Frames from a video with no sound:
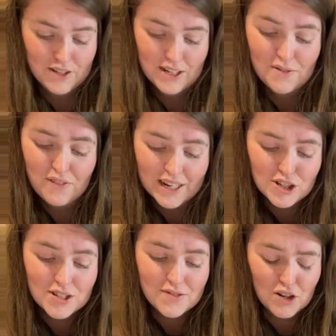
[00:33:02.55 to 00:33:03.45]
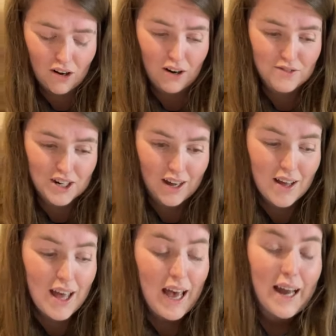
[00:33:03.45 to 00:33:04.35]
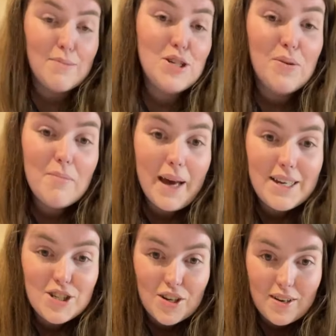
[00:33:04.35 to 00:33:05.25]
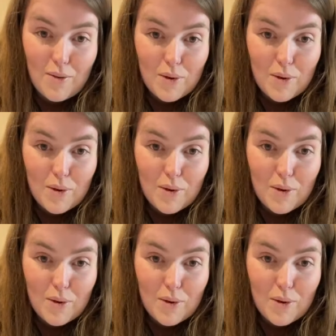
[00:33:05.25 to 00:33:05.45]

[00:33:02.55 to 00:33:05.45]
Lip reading: It's Confessions of a Crafter, and I'm too impatient.